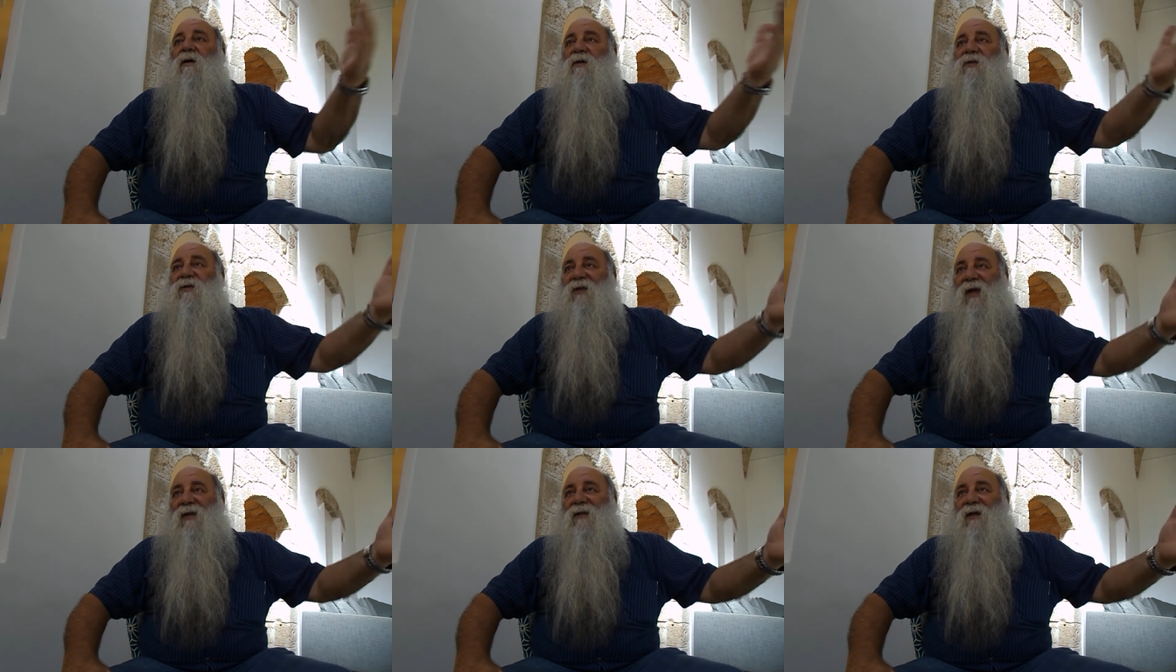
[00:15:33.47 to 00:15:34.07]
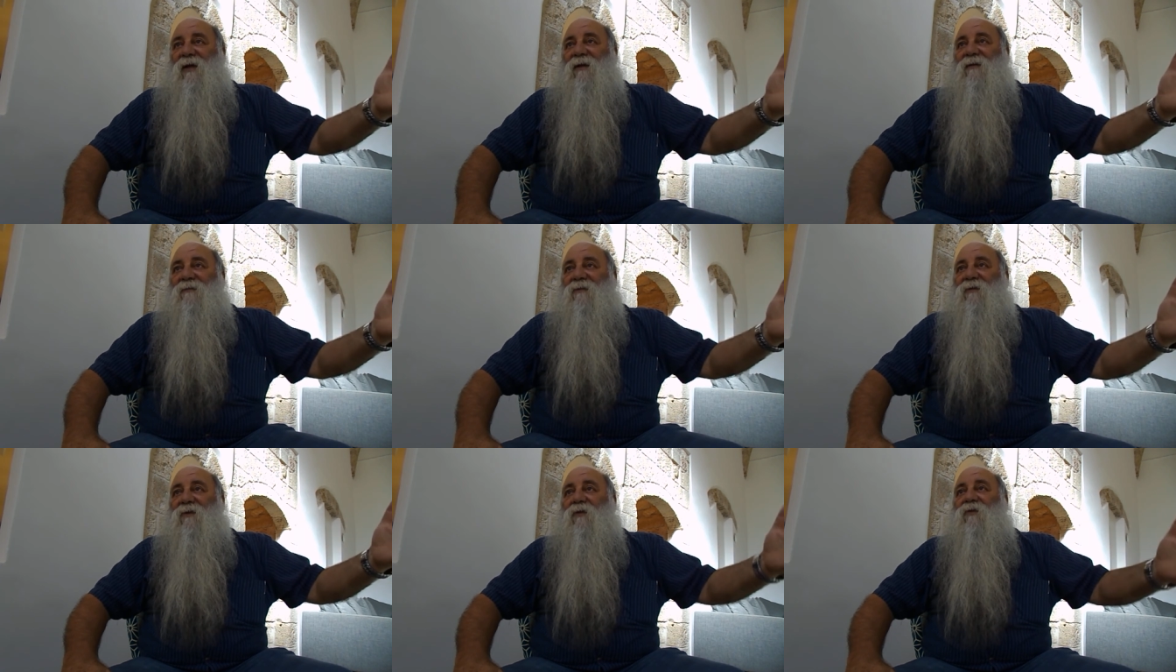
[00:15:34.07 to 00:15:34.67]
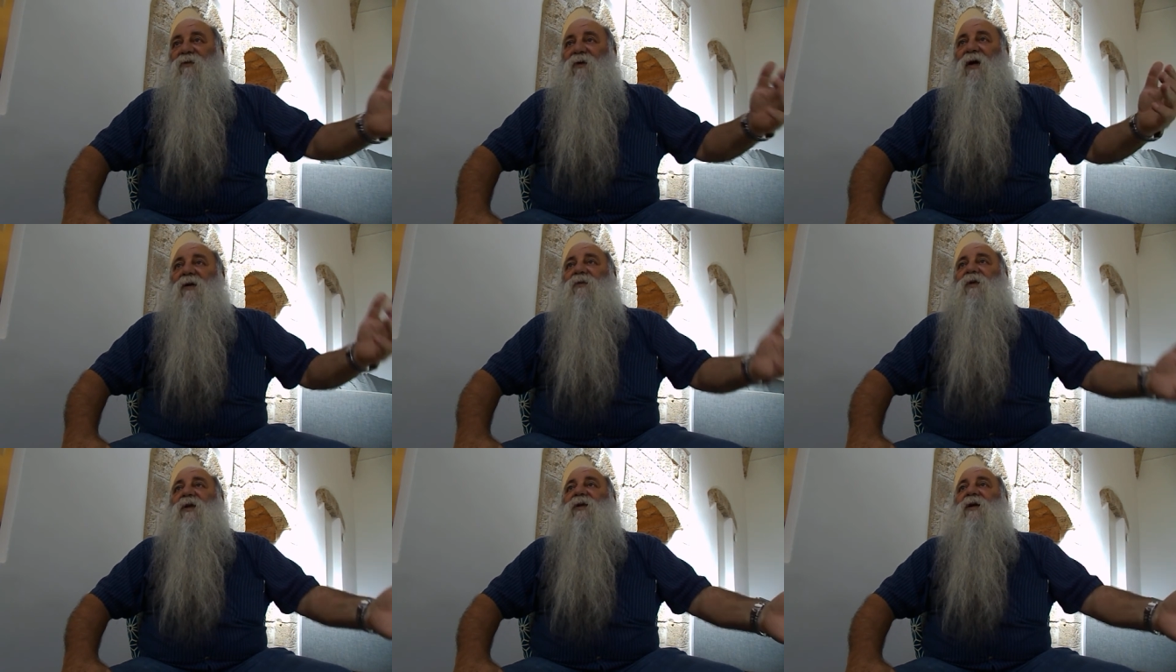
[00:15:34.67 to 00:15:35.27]
standing, you know.
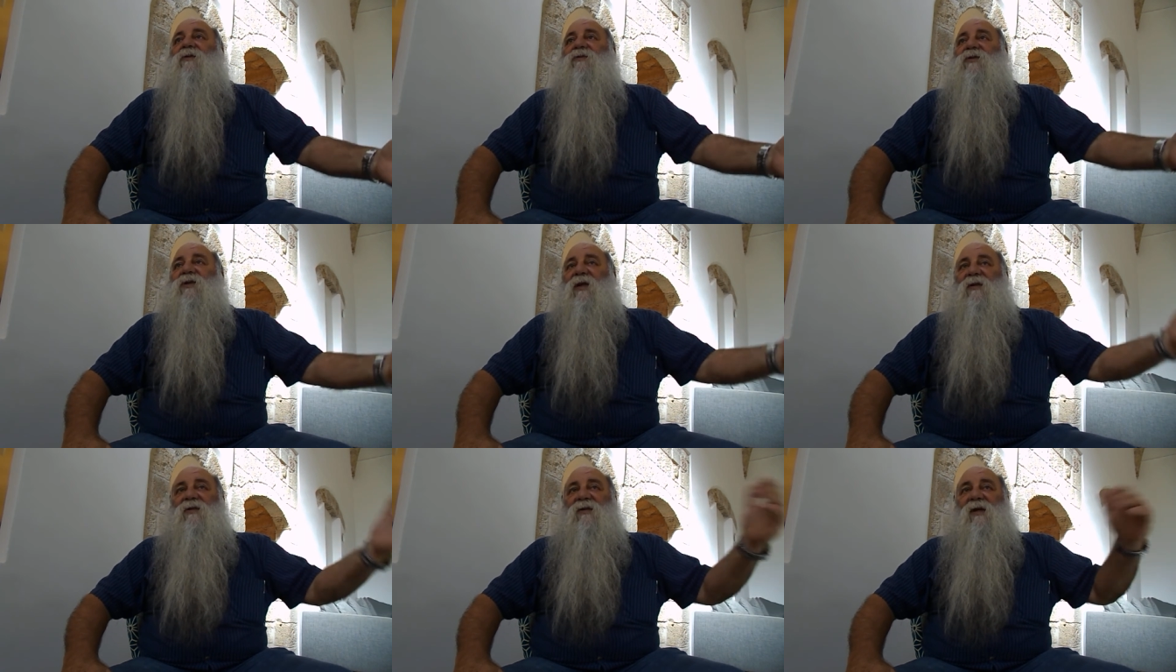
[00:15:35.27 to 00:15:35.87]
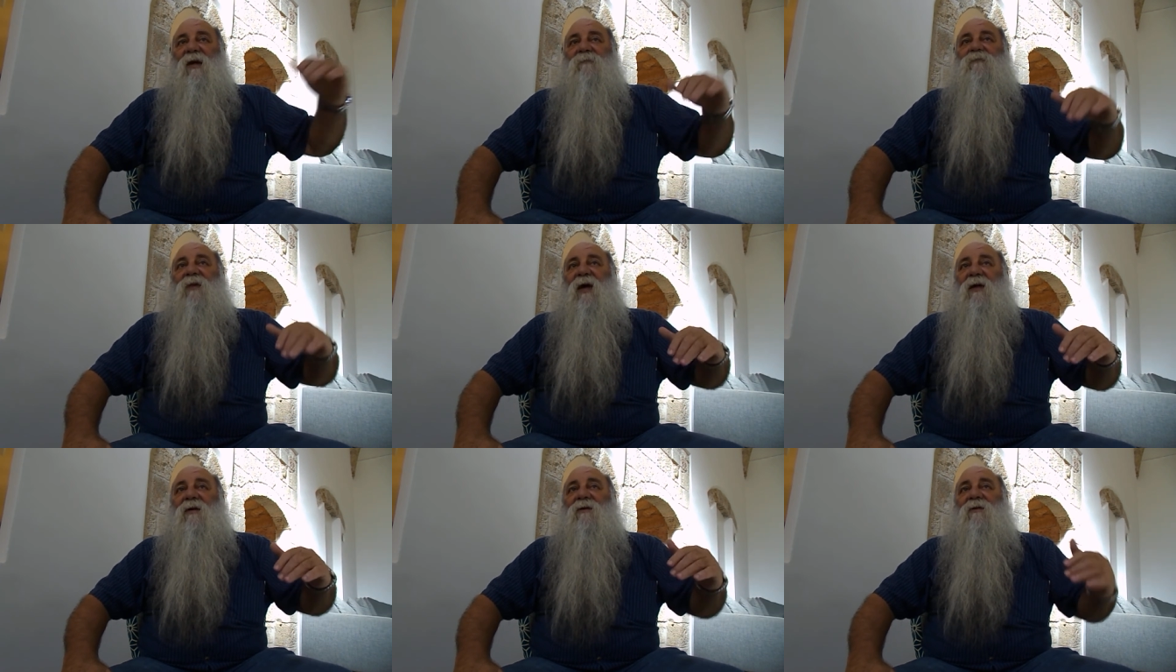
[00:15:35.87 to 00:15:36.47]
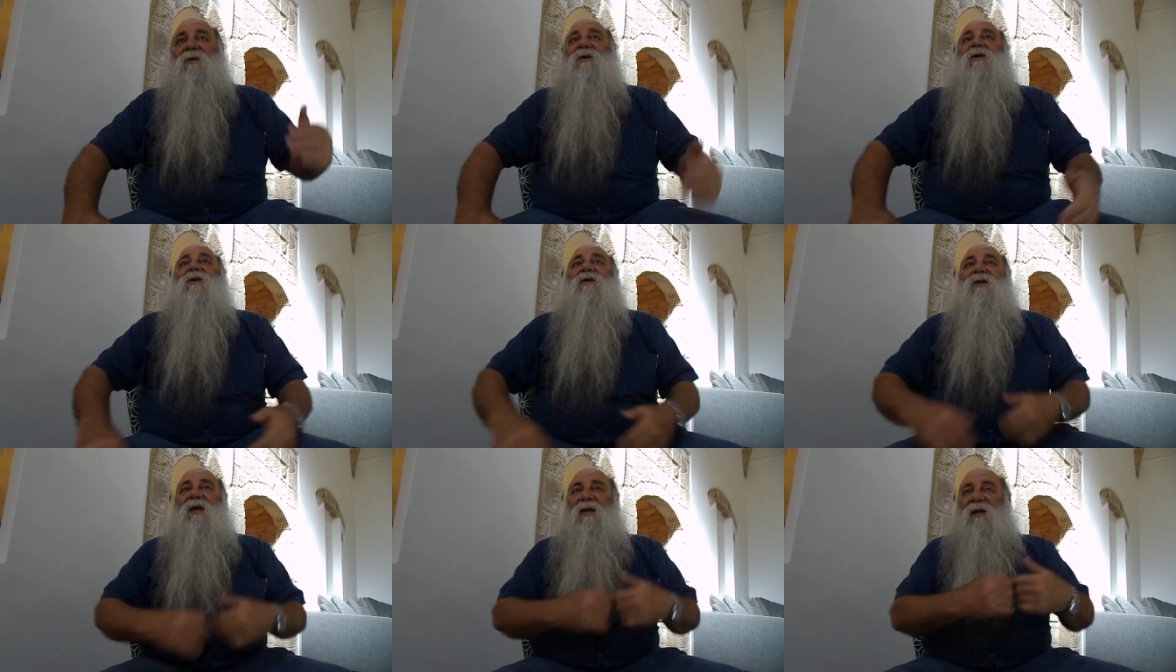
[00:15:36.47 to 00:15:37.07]
And when the Crusaders came back,
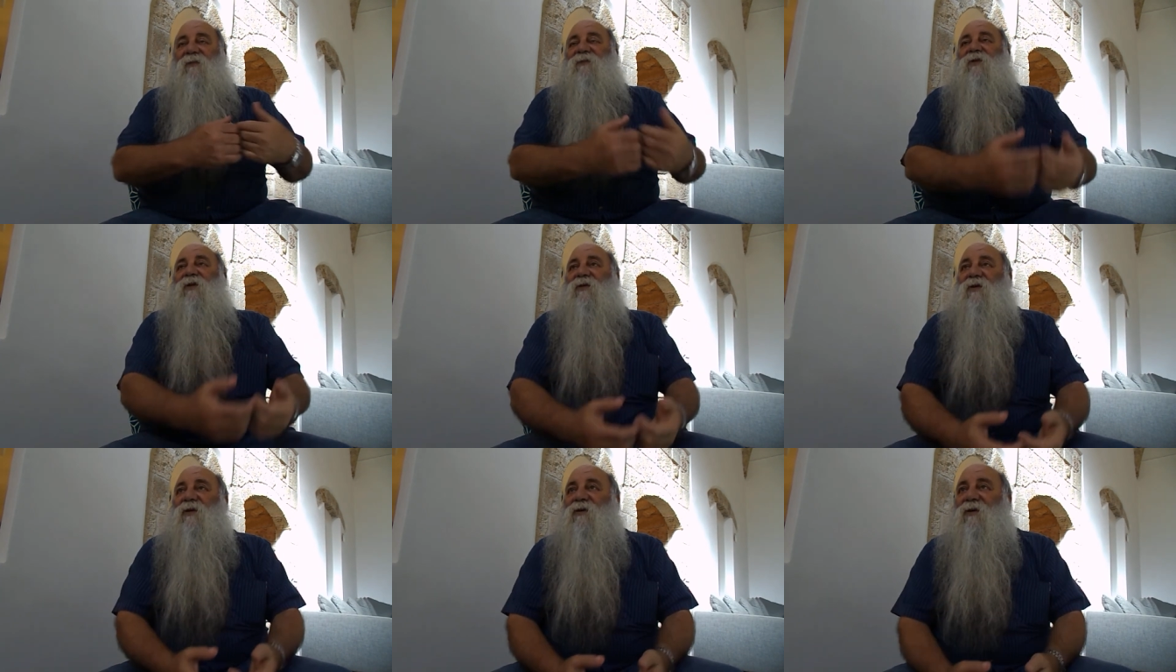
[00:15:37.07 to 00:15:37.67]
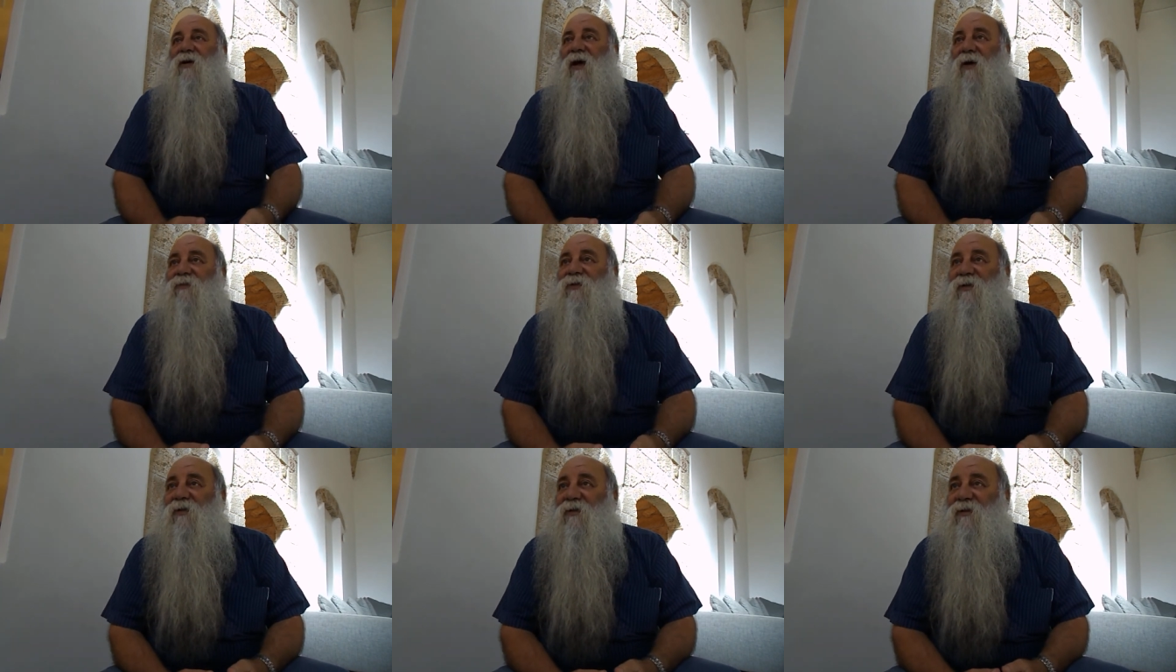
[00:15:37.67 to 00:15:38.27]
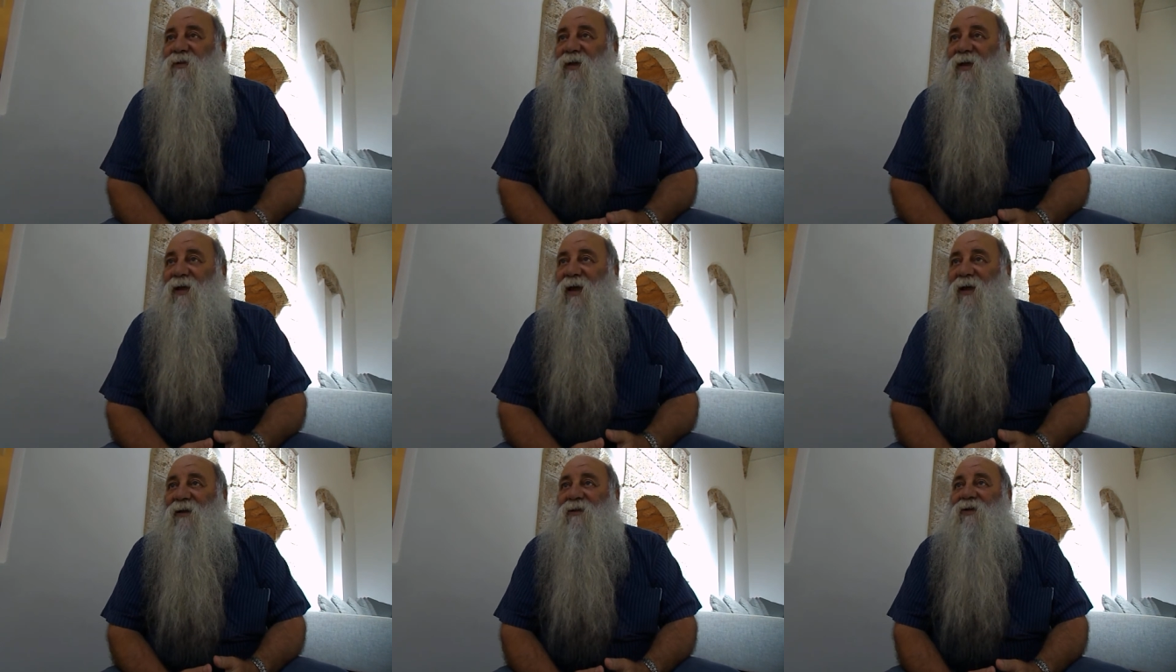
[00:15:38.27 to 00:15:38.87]
they lived in their houses
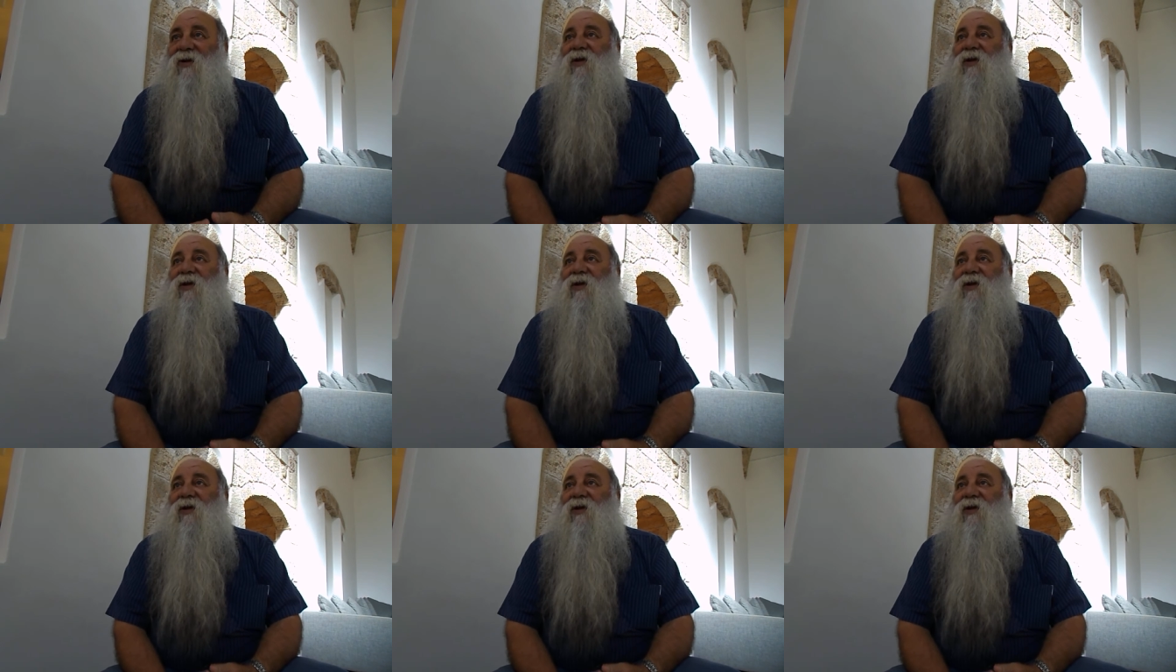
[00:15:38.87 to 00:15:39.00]
again.